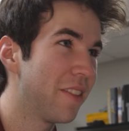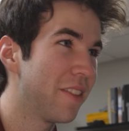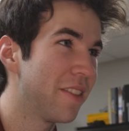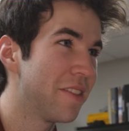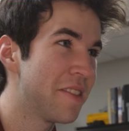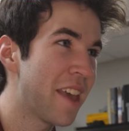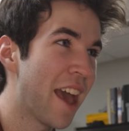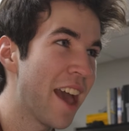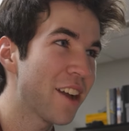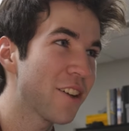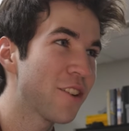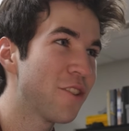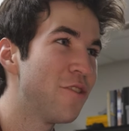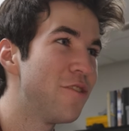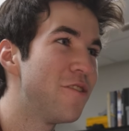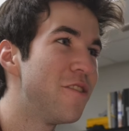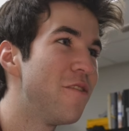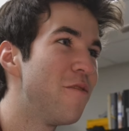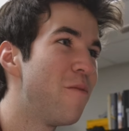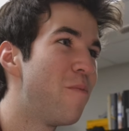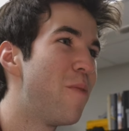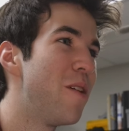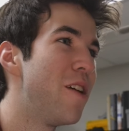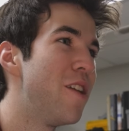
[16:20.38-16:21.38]
That couldn't
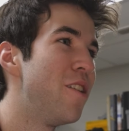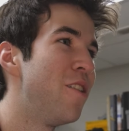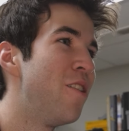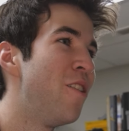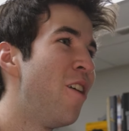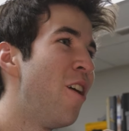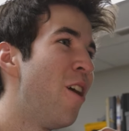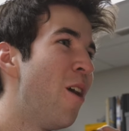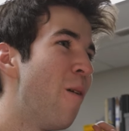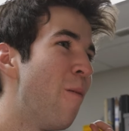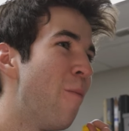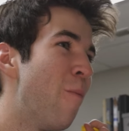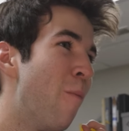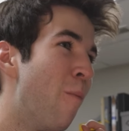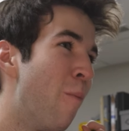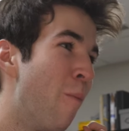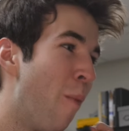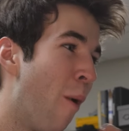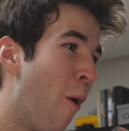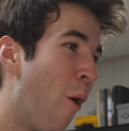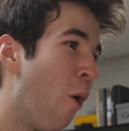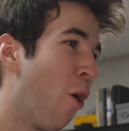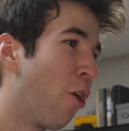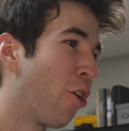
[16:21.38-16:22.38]
have been
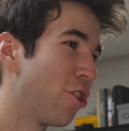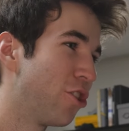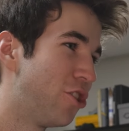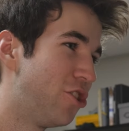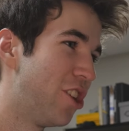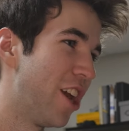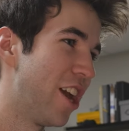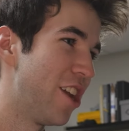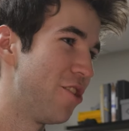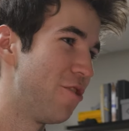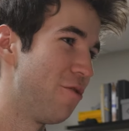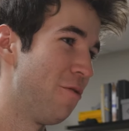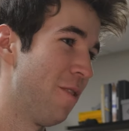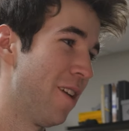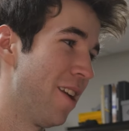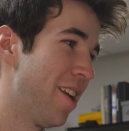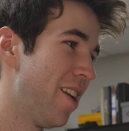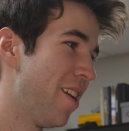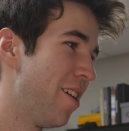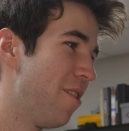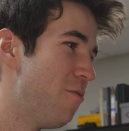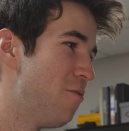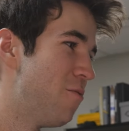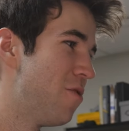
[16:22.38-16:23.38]
more genuine.